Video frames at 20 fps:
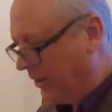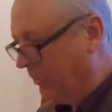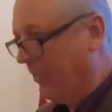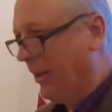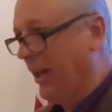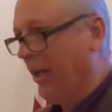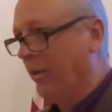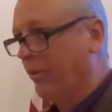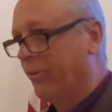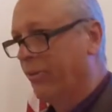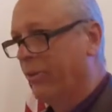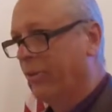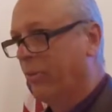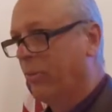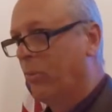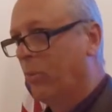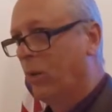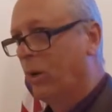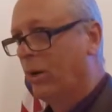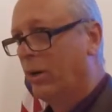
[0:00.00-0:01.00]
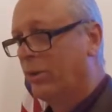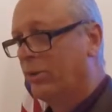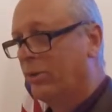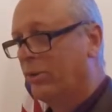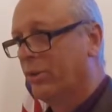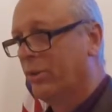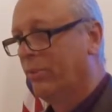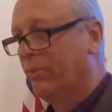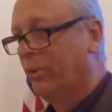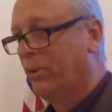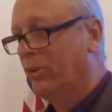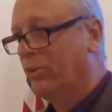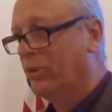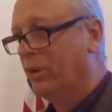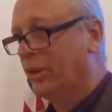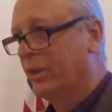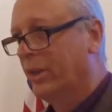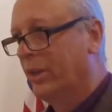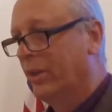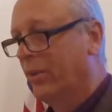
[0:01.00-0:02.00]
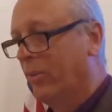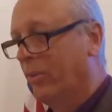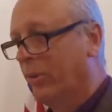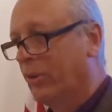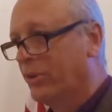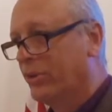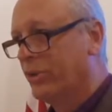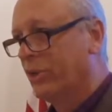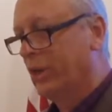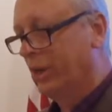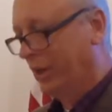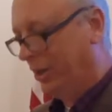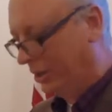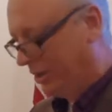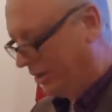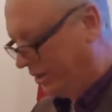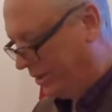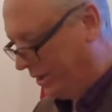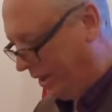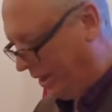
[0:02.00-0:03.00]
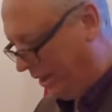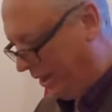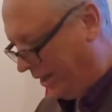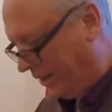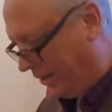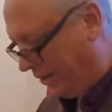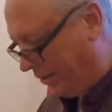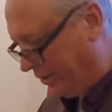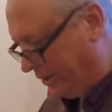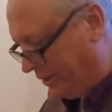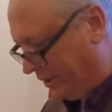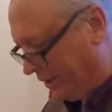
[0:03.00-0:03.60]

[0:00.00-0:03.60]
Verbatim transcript: about the words and the music that we're singing to God. Is it